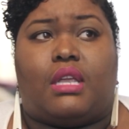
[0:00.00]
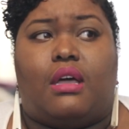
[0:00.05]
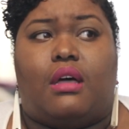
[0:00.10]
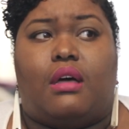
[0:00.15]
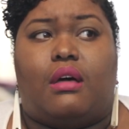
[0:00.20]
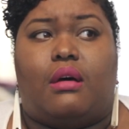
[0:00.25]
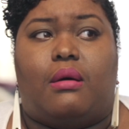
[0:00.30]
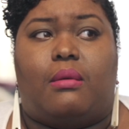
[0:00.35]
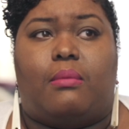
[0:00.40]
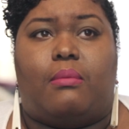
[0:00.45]

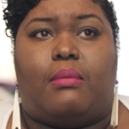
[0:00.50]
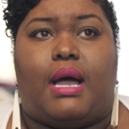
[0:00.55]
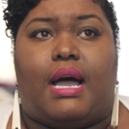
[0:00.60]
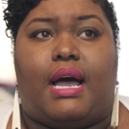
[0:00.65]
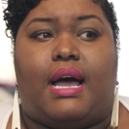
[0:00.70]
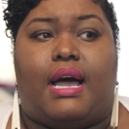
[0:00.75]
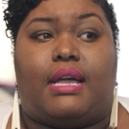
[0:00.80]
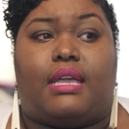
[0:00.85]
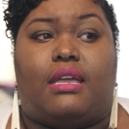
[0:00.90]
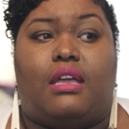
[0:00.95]

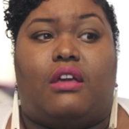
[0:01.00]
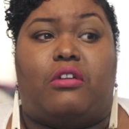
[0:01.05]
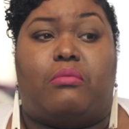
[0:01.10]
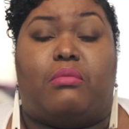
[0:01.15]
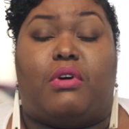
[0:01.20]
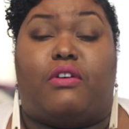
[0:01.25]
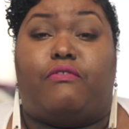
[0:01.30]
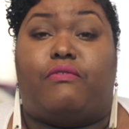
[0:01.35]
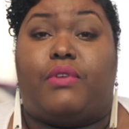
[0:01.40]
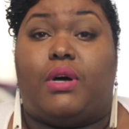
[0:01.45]
I carry
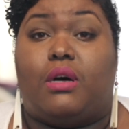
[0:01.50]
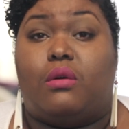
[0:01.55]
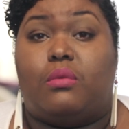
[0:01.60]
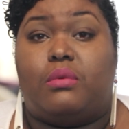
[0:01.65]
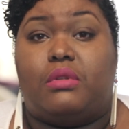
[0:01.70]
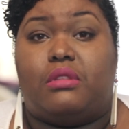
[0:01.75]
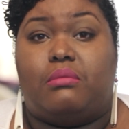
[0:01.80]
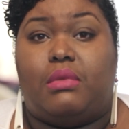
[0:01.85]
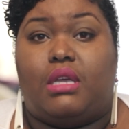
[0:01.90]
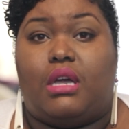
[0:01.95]
my phone
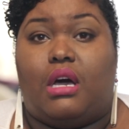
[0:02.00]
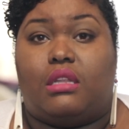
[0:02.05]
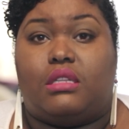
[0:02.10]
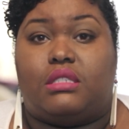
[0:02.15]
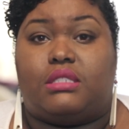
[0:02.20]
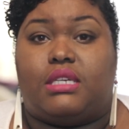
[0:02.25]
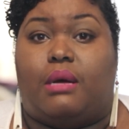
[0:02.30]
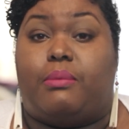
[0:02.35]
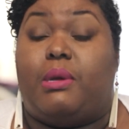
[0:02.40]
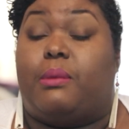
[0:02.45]
with me all the
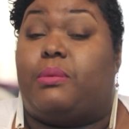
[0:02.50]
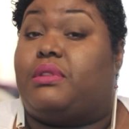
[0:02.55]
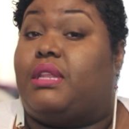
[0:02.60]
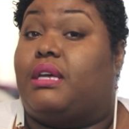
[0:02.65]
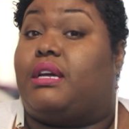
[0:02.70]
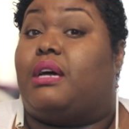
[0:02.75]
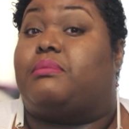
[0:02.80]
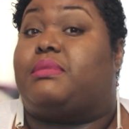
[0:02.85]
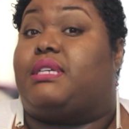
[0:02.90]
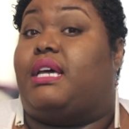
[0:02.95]
time. People
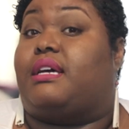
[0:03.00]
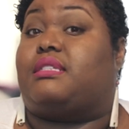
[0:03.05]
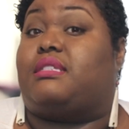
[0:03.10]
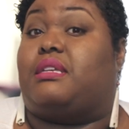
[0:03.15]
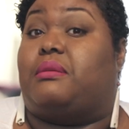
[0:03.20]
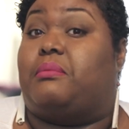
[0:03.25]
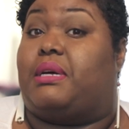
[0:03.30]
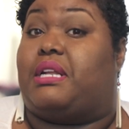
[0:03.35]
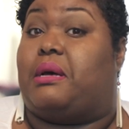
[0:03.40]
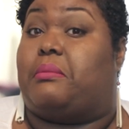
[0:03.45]
think I'm
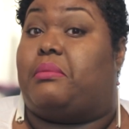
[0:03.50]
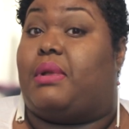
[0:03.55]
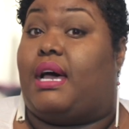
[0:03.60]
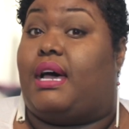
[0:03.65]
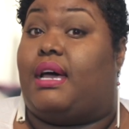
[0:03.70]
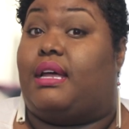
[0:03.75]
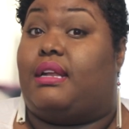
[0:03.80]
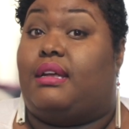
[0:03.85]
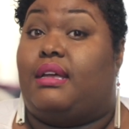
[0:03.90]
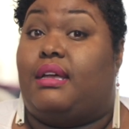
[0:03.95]
texting, but I'm
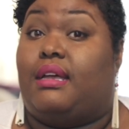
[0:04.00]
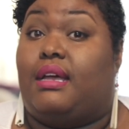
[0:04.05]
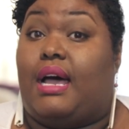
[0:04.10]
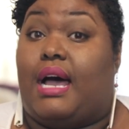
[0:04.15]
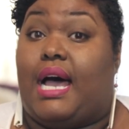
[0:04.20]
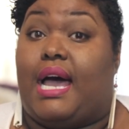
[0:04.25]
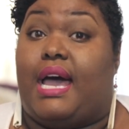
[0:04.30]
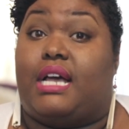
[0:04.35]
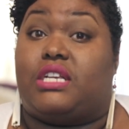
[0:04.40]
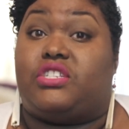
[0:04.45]
not.
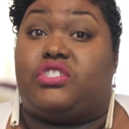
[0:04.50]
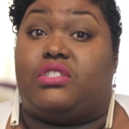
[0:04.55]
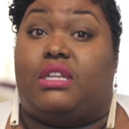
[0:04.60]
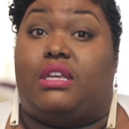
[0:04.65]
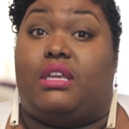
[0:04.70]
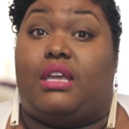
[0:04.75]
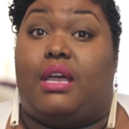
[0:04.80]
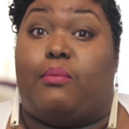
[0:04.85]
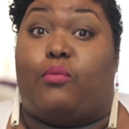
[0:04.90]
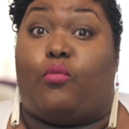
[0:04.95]
I
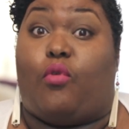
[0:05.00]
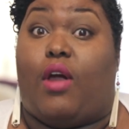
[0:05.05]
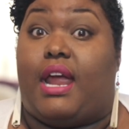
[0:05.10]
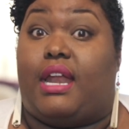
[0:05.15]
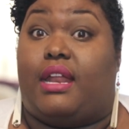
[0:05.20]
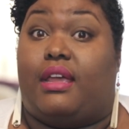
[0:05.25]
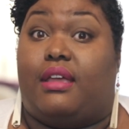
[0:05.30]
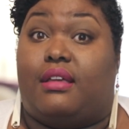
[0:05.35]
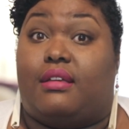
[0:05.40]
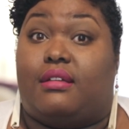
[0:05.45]
actually am
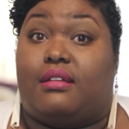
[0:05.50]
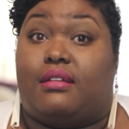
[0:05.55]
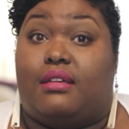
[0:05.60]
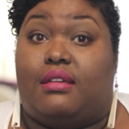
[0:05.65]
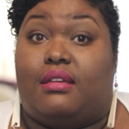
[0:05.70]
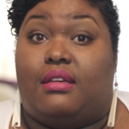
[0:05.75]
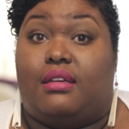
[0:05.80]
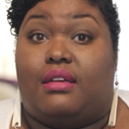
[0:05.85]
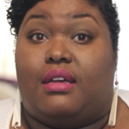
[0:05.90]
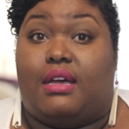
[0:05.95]
writing.
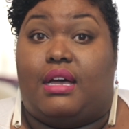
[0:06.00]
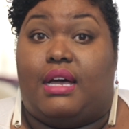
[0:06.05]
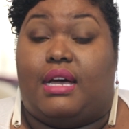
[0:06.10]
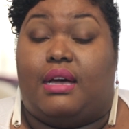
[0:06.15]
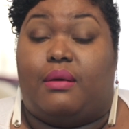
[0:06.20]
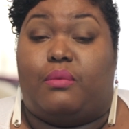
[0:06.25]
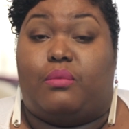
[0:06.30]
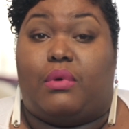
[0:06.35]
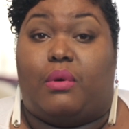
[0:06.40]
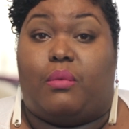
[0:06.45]

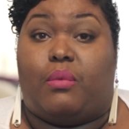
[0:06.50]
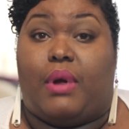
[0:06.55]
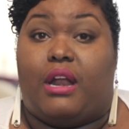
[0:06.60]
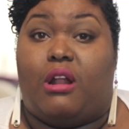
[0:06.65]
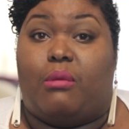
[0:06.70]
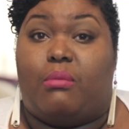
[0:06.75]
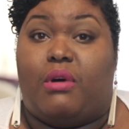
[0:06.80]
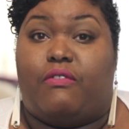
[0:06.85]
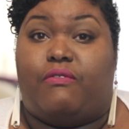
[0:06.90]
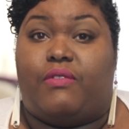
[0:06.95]
I write
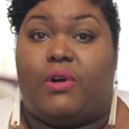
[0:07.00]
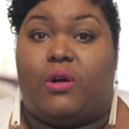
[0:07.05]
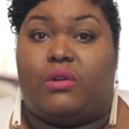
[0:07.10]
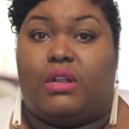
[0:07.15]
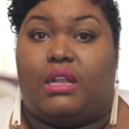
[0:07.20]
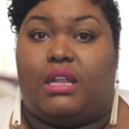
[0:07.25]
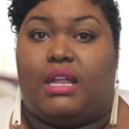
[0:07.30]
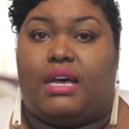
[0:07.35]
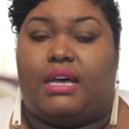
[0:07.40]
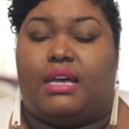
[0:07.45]
on my
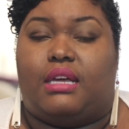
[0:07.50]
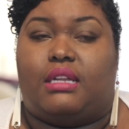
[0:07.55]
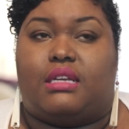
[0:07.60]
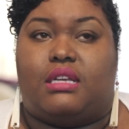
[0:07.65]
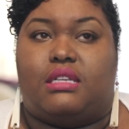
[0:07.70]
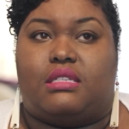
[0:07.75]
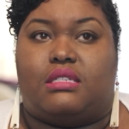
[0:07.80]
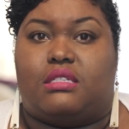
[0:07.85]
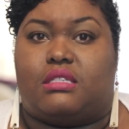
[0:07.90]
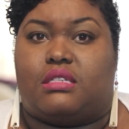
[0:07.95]
phone a lot
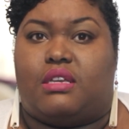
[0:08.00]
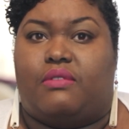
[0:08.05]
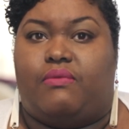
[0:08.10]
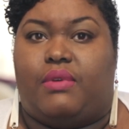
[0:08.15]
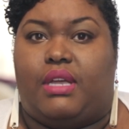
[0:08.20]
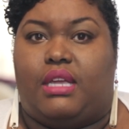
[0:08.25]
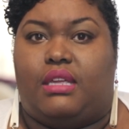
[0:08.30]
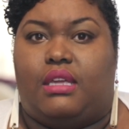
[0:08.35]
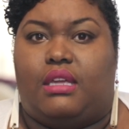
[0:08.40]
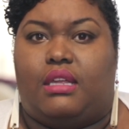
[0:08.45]
because it's
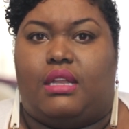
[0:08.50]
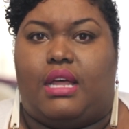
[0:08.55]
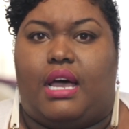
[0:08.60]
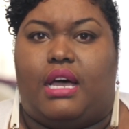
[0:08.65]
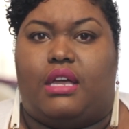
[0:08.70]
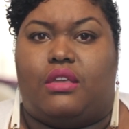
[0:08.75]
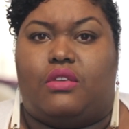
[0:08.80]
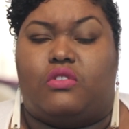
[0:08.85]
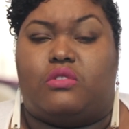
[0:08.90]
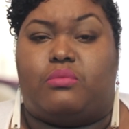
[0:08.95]
convenient.
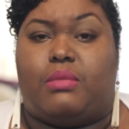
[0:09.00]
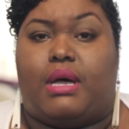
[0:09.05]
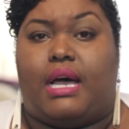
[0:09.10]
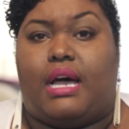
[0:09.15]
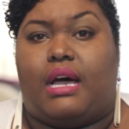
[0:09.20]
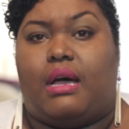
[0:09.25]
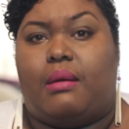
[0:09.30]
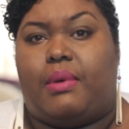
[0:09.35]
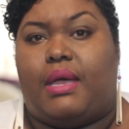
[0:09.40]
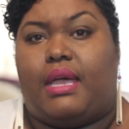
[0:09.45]
I use my
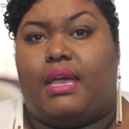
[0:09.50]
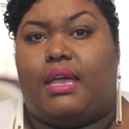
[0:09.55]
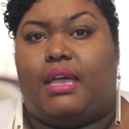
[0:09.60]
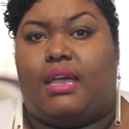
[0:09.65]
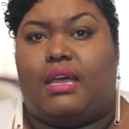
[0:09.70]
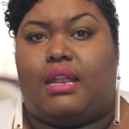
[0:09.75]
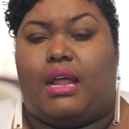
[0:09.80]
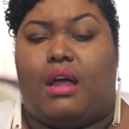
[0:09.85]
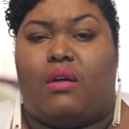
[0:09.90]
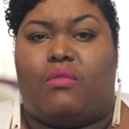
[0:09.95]

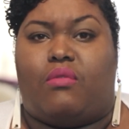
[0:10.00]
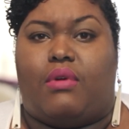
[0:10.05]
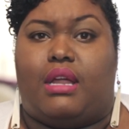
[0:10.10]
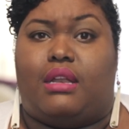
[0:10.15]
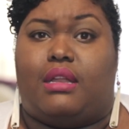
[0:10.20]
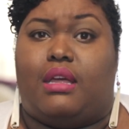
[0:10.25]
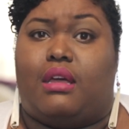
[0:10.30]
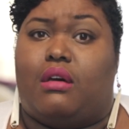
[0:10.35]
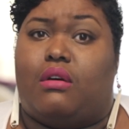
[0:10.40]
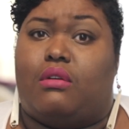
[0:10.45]
iPad. I
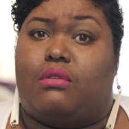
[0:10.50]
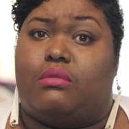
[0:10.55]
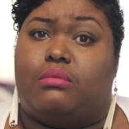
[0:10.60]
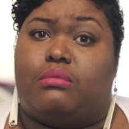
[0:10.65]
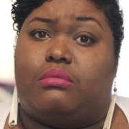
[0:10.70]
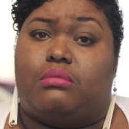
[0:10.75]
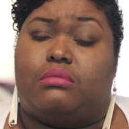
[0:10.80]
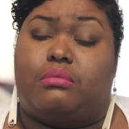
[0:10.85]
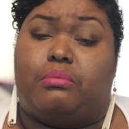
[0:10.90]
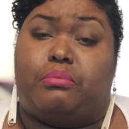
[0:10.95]
write down
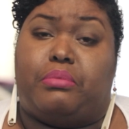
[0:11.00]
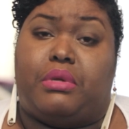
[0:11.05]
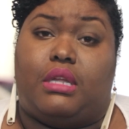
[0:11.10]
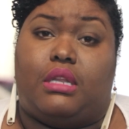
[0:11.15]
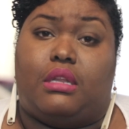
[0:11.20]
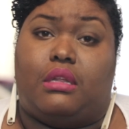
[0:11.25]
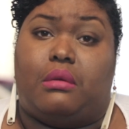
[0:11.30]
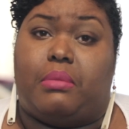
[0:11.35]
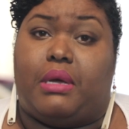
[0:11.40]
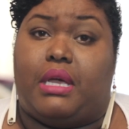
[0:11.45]

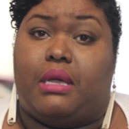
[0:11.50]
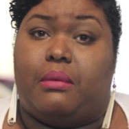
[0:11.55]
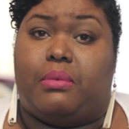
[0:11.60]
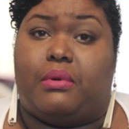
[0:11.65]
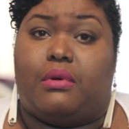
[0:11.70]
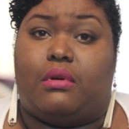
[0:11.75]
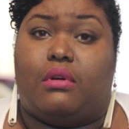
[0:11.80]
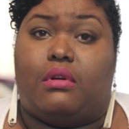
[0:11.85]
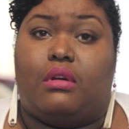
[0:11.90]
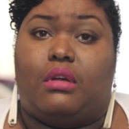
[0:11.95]
pen and
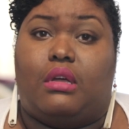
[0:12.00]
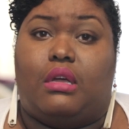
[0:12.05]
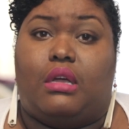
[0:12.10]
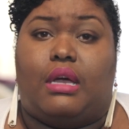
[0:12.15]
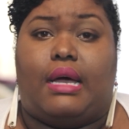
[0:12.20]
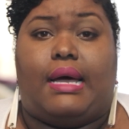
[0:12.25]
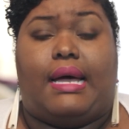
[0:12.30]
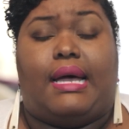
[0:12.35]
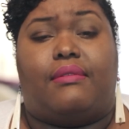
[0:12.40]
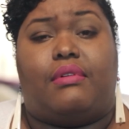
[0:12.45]
paper.
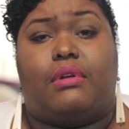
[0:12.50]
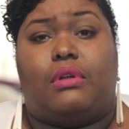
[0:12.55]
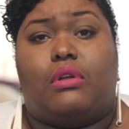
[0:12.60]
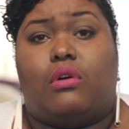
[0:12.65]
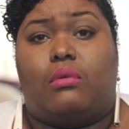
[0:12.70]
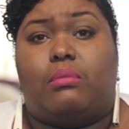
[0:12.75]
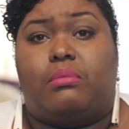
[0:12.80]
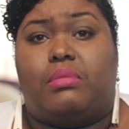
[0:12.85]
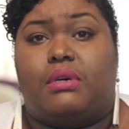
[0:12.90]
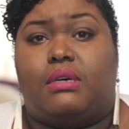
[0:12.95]
I have a
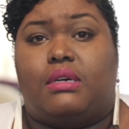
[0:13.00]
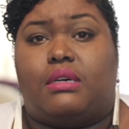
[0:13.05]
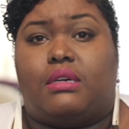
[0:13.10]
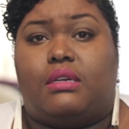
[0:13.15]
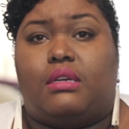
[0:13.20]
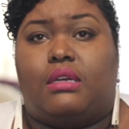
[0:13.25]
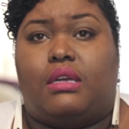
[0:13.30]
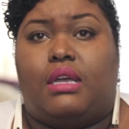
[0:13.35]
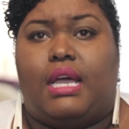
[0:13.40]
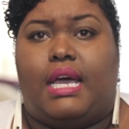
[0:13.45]

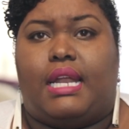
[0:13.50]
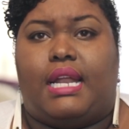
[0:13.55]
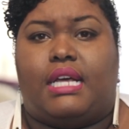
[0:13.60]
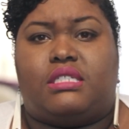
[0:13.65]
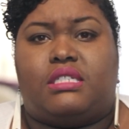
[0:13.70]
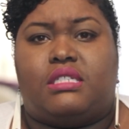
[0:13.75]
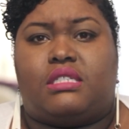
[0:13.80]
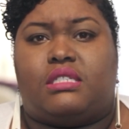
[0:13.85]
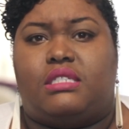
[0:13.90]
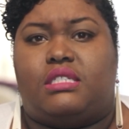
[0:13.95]
notebook and I
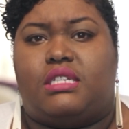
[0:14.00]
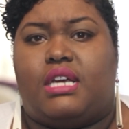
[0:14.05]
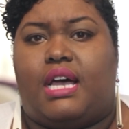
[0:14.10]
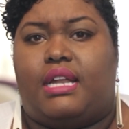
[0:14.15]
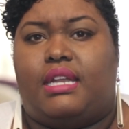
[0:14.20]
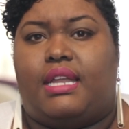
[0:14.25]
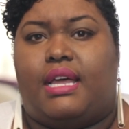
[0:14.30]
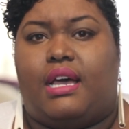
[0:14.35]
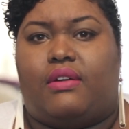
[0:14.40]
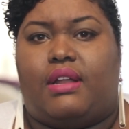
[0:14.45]
just
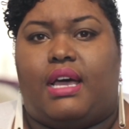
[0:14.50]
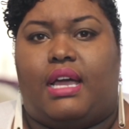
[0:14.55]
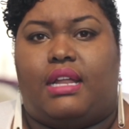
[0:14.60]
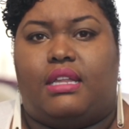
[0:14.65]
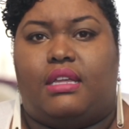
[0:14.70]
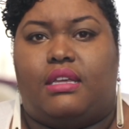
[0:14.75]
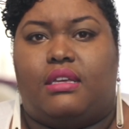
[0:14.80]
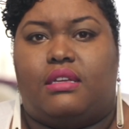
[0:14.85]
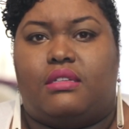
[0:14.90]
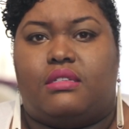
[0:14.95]
jot down
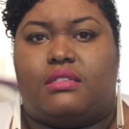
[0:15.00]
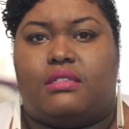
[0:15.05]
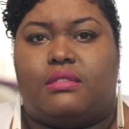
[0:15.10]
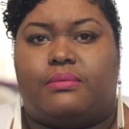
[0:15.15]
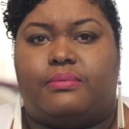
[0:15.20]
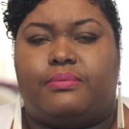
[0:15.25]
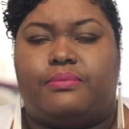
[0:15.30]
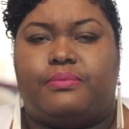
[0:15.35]
ideas.